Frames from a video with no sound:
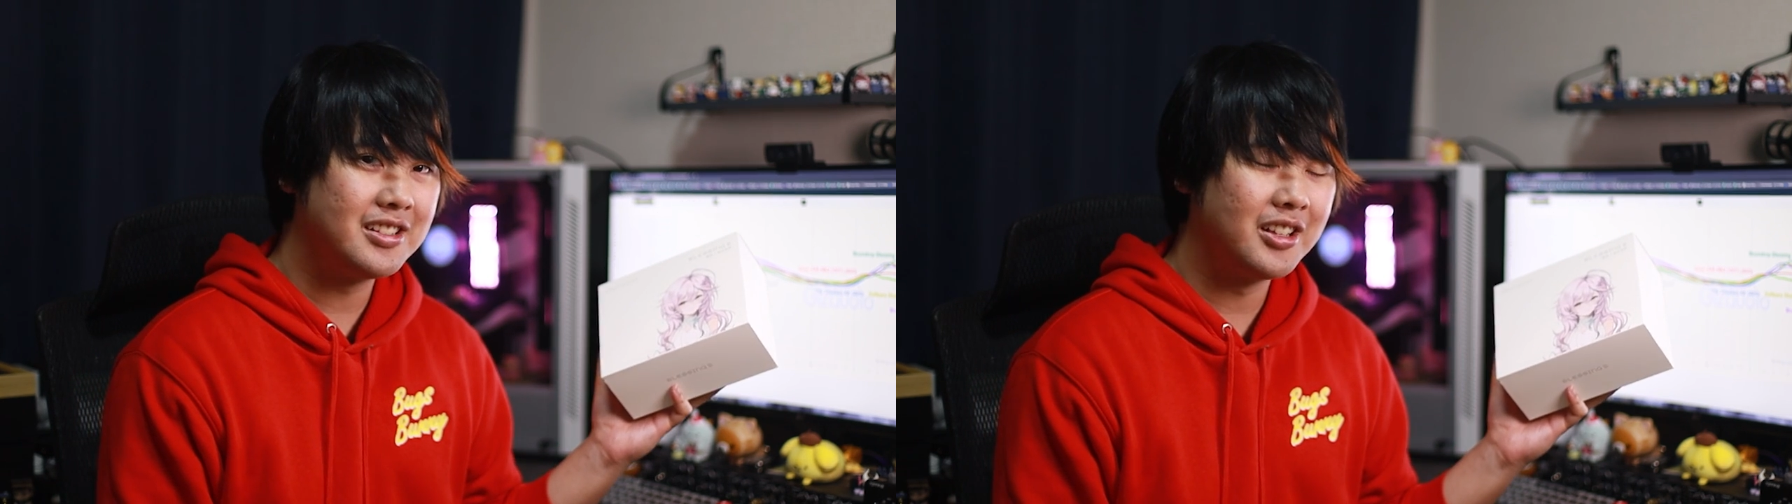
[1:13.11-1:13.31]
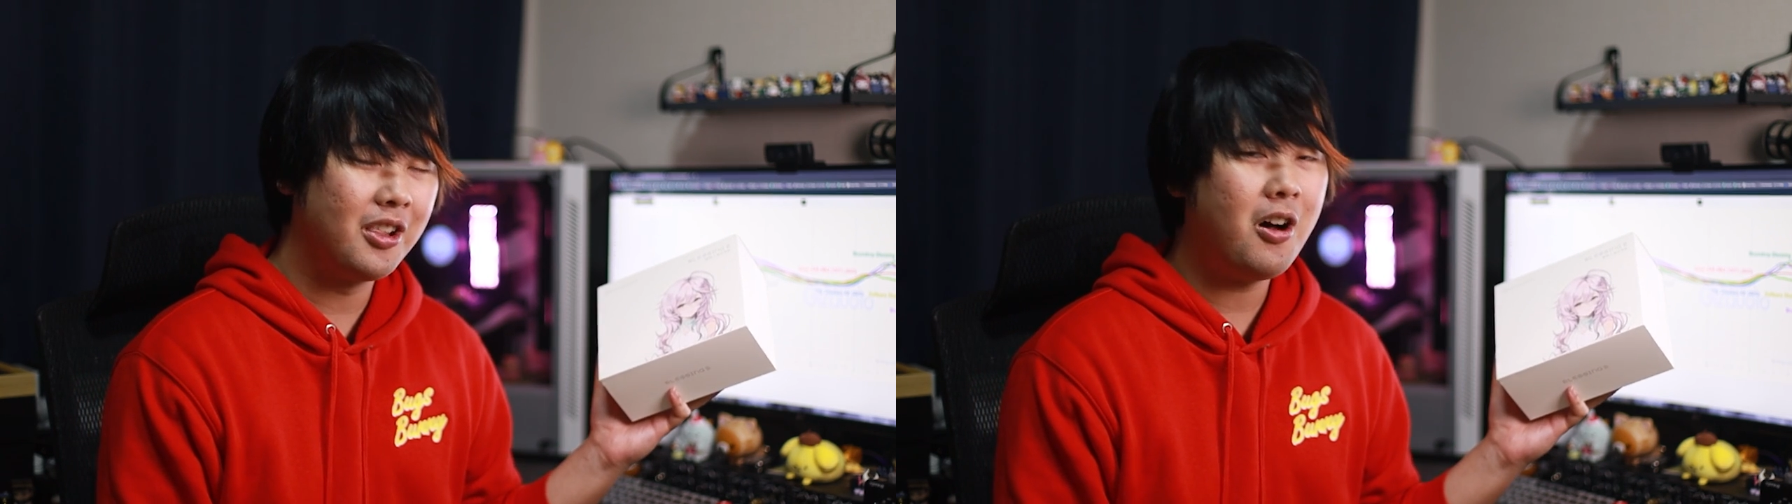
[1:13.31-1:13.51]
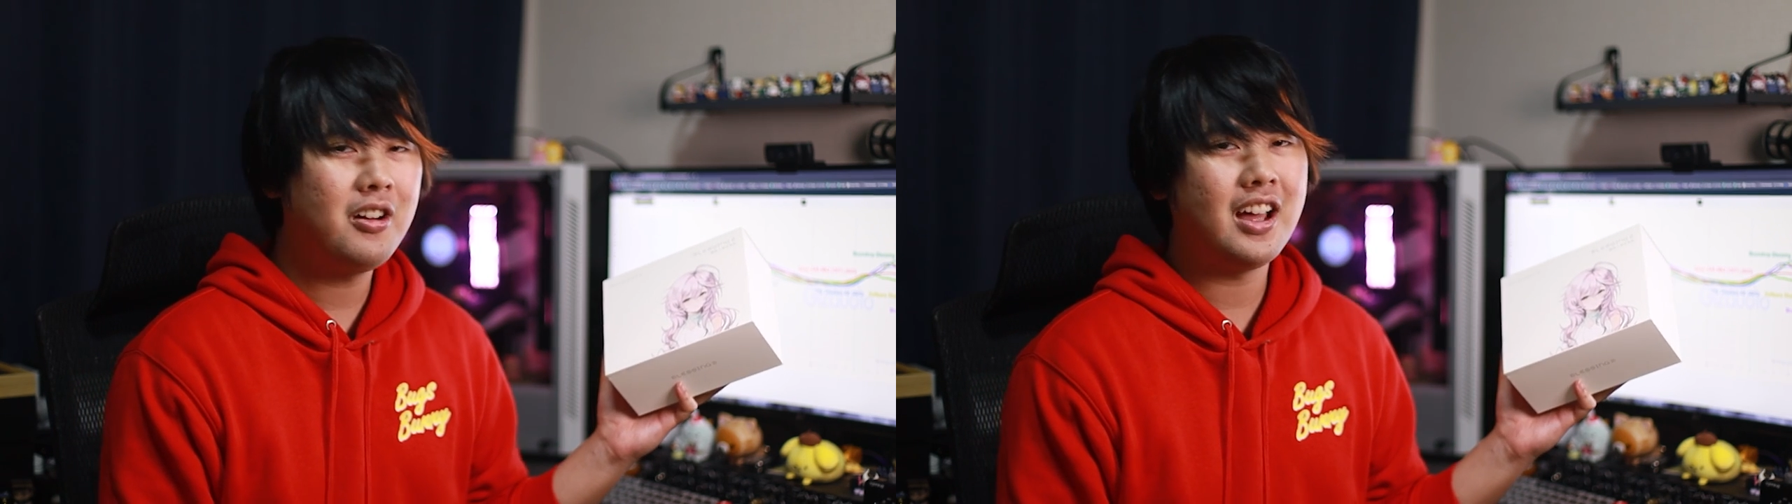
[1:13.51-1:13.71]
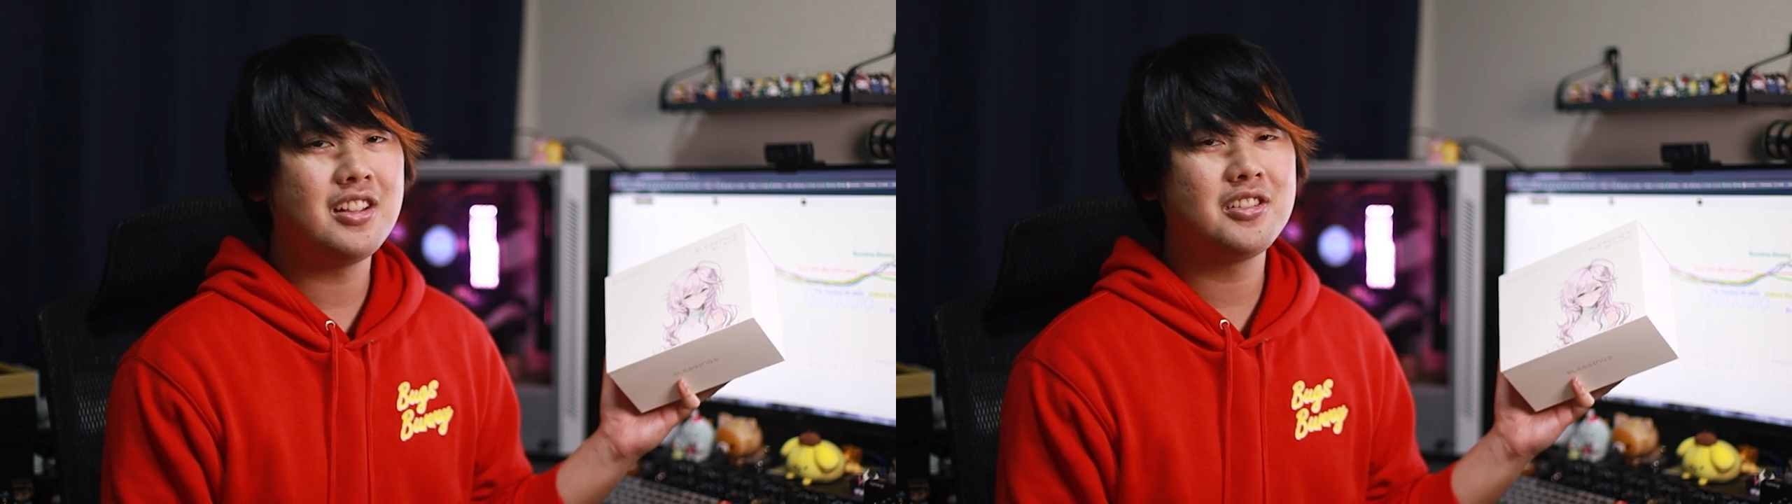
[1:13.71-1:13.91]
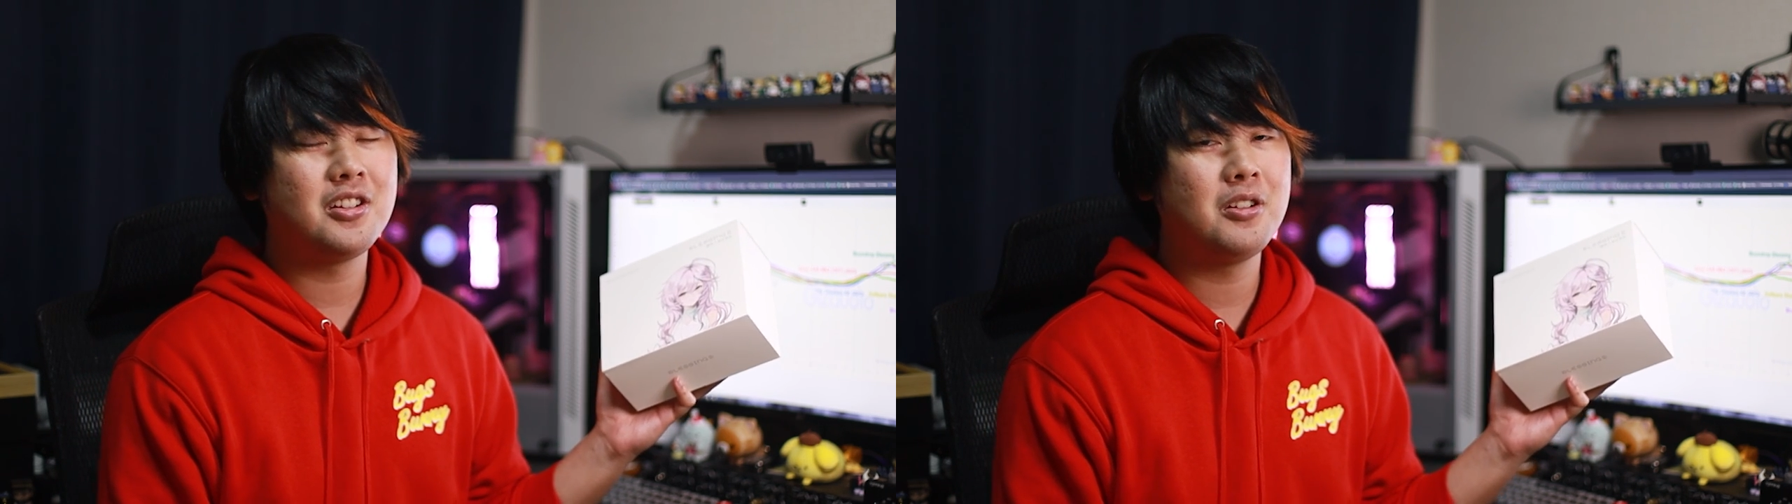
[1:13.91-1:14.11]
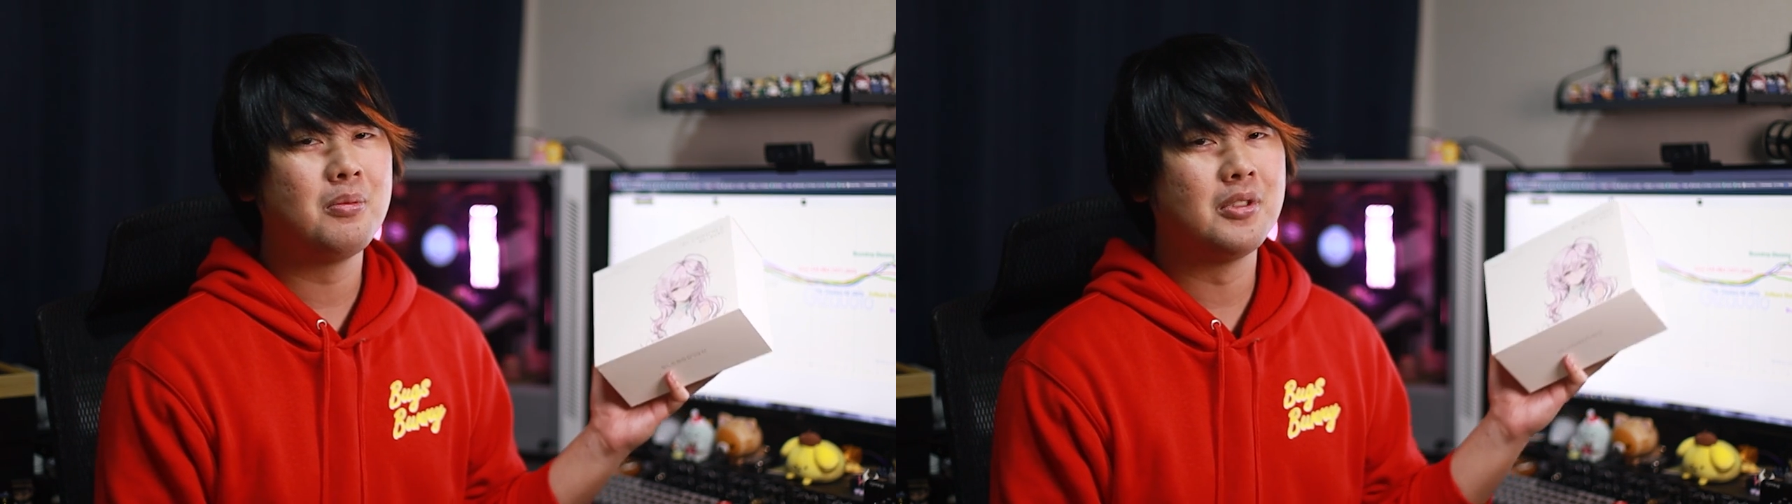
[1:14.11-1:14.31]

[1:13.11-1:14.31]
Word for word: The long answer,